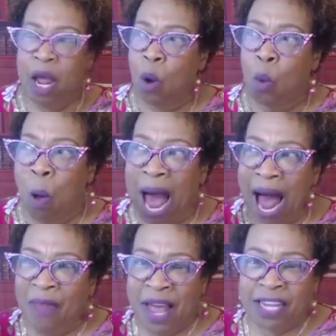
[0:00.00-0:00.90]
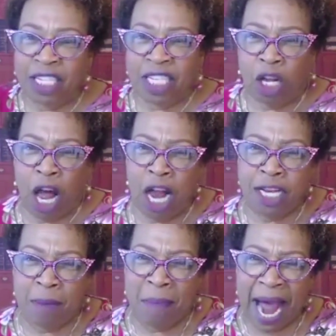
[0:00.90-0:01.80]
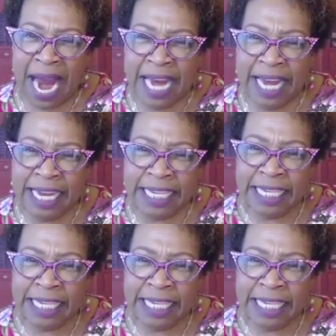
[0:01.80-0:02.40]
while they are still undermining